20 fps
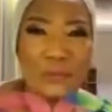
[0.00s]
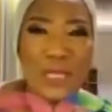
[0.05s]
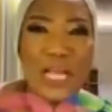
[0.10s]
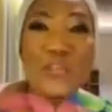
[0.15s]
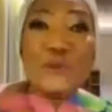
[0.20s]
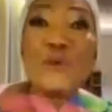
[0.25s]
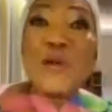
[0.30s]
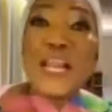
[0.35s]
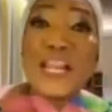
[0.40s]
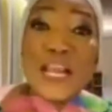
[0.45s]

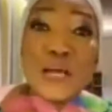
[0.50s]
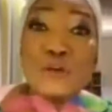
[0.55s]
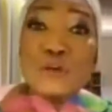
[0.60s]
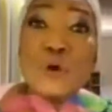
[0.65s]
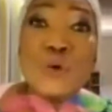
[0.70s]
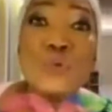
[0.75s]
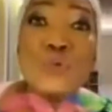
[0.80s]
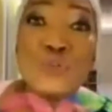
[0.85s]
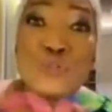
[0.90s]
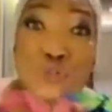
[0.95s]
Can you allow
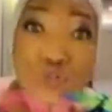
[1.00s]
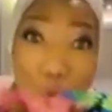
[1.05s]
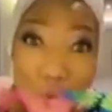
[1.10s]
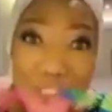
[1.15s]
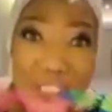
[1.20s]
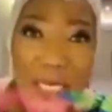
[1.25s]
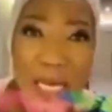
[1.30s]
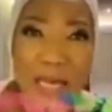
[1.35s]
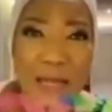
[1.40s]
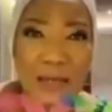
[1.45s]
your own
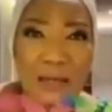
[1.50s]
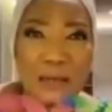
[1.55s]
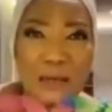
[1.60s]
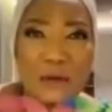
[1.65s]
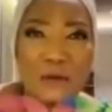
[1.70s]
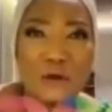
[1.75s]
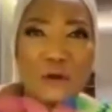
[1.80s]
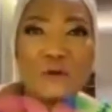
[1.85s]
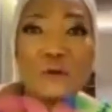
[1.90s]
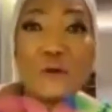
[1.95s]
daughter
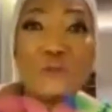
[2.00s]
or